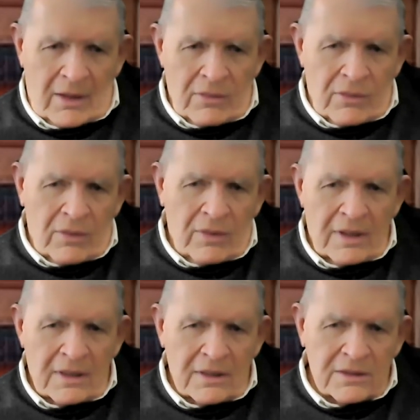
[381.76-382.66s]
There
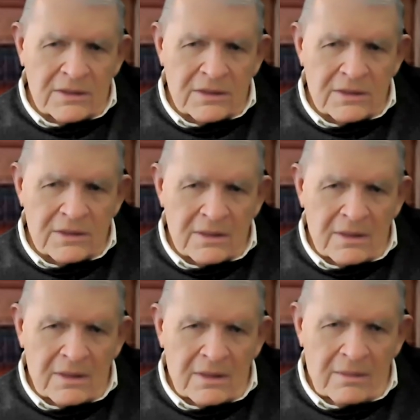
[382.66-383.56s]
is,
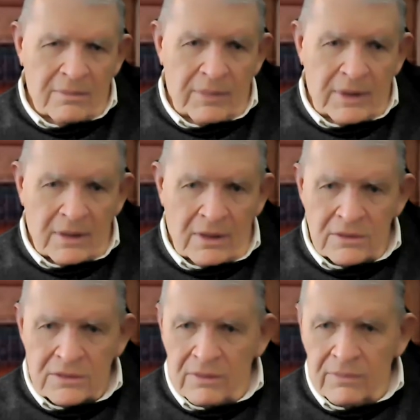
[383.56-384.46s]

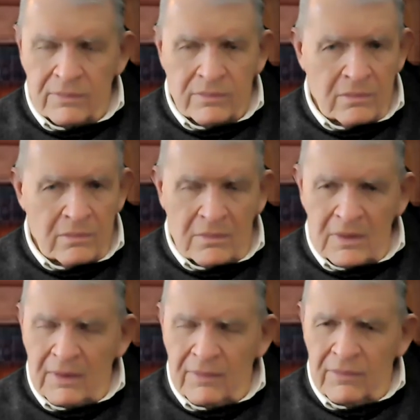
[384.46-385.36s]
because of
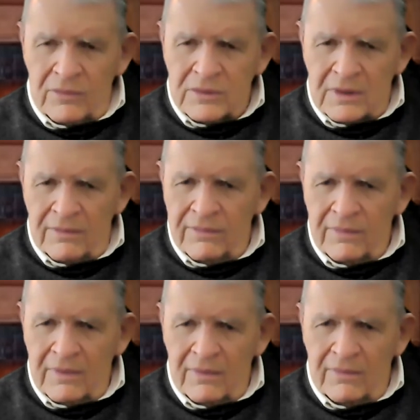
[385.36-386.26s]
the
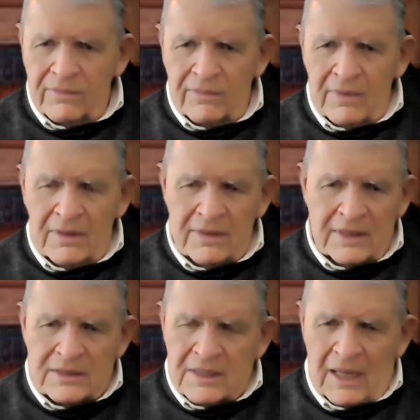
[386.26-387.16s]
evolution of
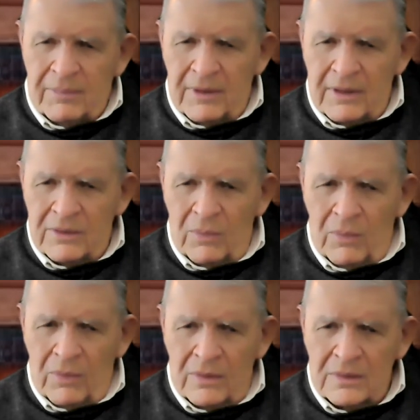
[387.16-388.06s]
things happening in the
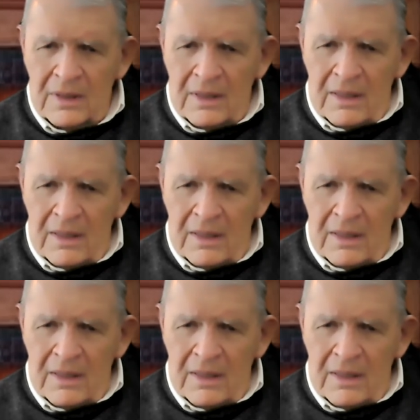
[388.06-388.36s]
world,